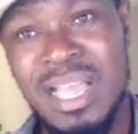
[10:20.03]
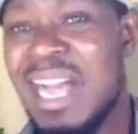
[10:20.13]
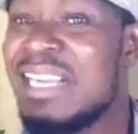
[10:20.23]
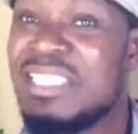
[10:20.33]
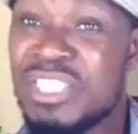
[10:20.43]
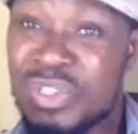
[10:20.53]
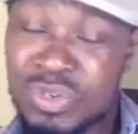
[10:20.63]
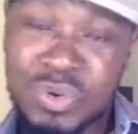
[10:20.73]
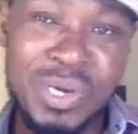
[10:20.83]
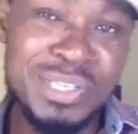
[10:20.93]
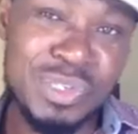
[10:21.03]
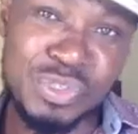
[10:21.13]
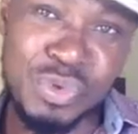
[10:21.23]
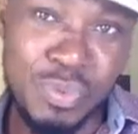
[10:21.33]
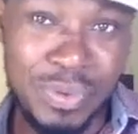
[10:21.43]
And do you know why you're
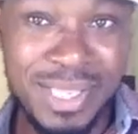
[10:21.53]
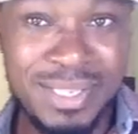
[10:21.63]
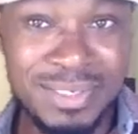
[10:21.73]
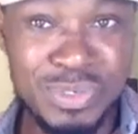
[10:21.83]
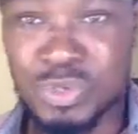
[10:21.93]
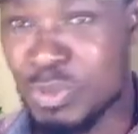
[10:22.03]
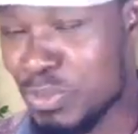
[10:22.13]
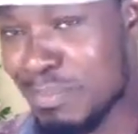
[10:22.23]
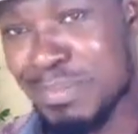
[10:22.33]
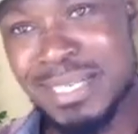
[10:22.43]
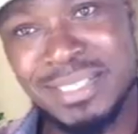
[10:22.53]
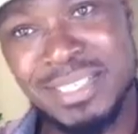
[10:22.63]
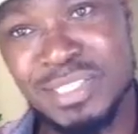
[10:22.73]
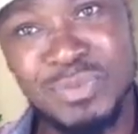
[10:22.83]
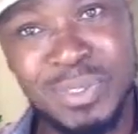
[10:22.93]
so quick to drop your
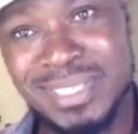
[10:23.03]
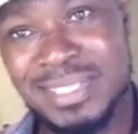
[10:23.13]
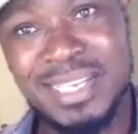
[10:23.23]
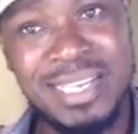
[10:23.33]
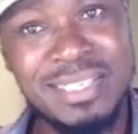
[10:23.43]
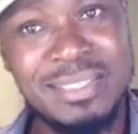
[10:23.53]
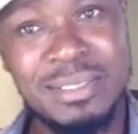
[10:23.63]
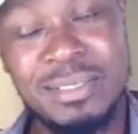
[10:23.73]
panties for these guys?